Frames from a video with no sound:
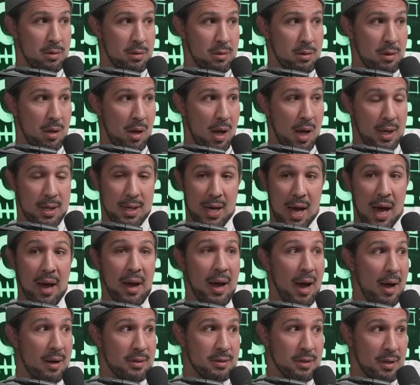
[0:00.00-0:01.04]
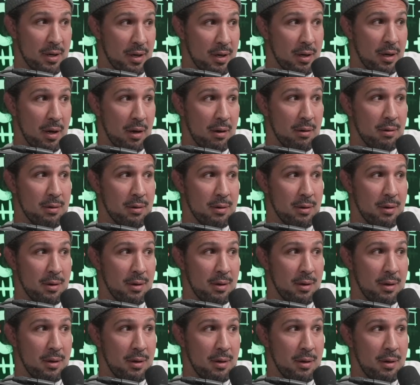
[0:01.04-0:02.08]
Yeah. I'll tell you how it's going to go.
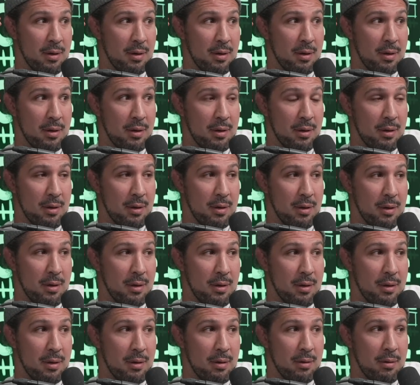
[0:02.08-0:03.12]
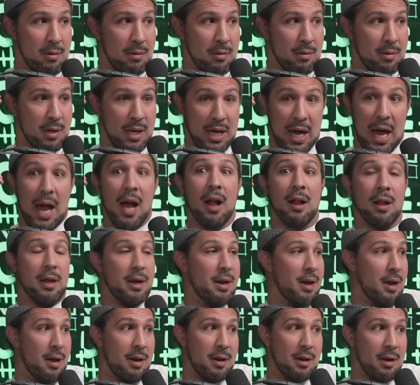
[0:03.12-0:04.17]
I mean, Mike is killing it.
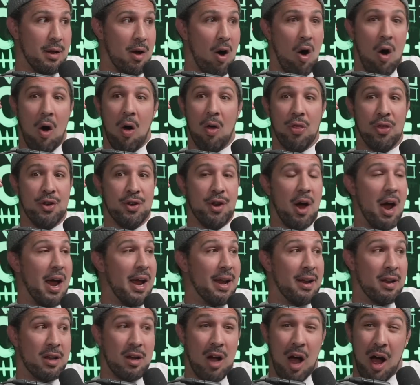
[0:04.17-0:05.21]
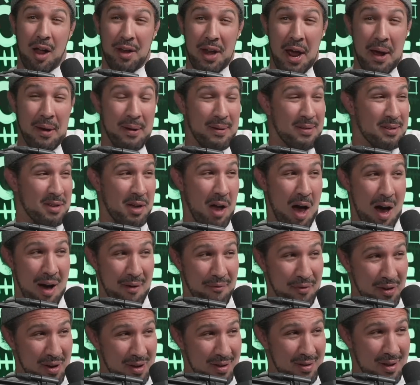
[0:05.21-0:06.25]
Killing it. Yeah. All the, and now he has
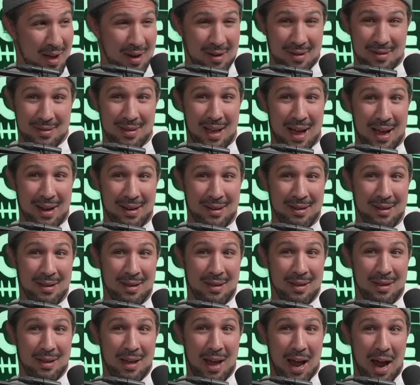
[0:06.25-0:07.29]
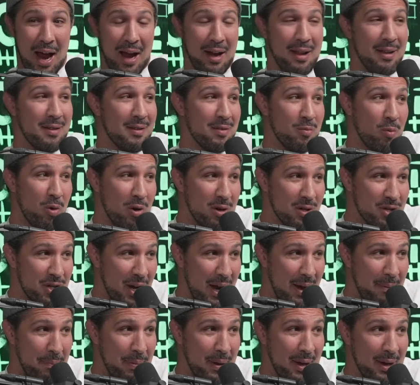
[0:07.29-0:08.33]
confidence on his side and he's a world
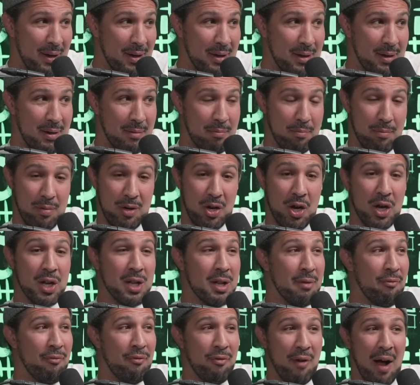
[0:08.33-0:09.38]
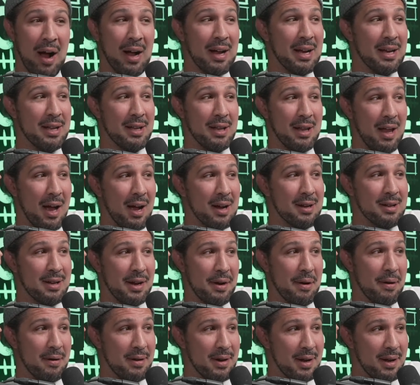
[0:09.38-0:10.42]
champion. Good fucking luck
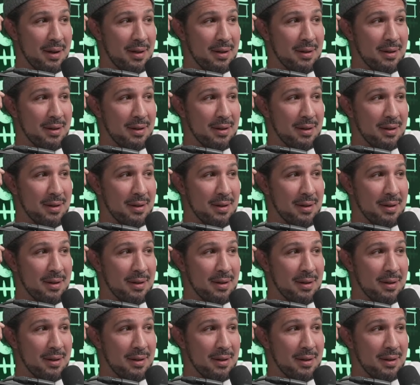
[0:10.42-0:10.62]
Darren Till.